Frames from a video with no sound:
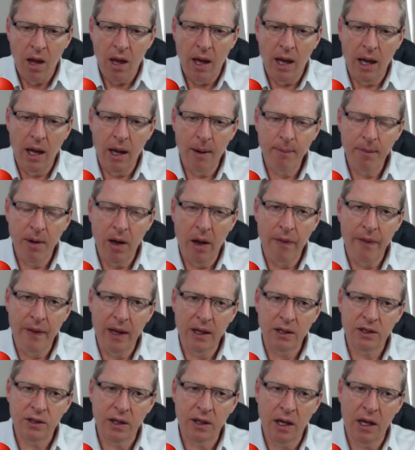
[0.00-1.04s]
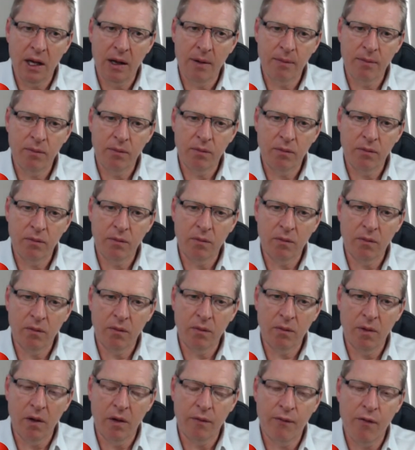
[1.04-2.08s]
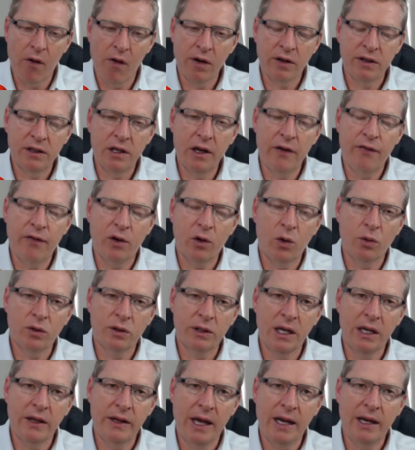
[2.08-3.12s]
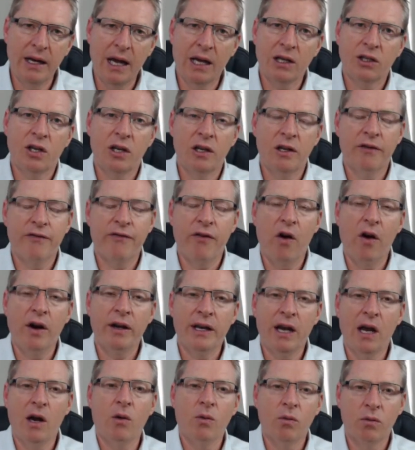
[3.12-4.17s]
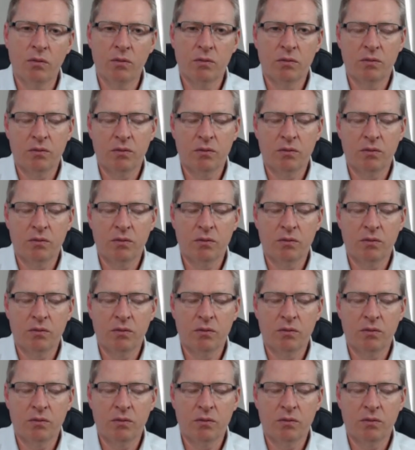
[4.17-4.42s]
And there's a very difficulty then actually to find out